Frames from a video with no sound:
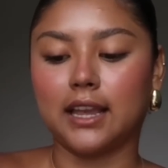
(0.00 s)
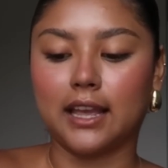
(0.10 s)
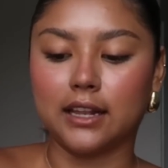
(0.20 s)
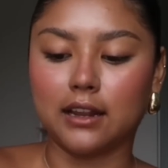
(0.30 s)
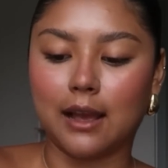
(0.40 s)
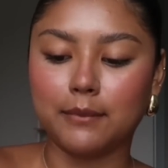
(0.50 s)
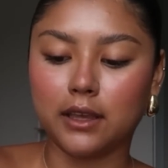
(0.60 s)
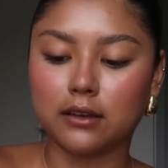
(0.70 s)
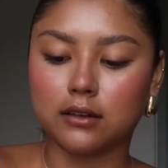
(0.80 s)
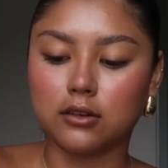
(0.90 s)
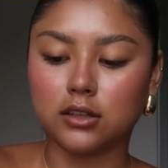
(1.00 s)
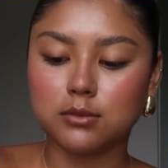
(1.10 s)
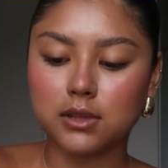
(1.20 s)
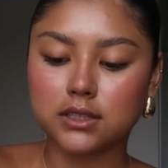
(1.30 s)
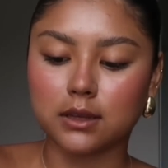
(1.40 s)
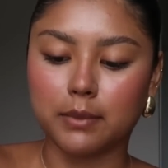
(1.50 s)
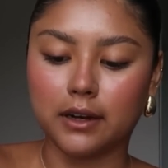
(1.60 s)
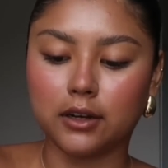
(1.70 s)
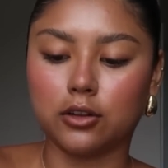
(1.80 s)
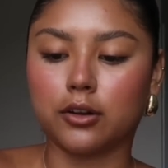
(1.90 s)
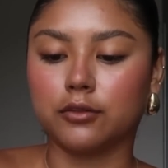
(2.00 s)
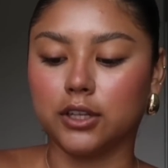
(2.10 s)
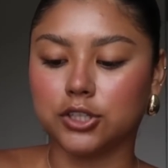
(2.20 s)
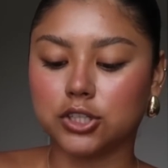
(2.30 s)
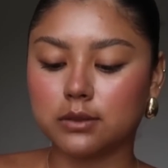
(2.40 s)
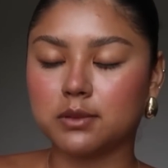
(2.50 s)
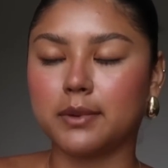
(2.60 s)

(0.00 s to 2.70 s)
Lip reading: and I'm like not someone that's like been in a lot of relationships,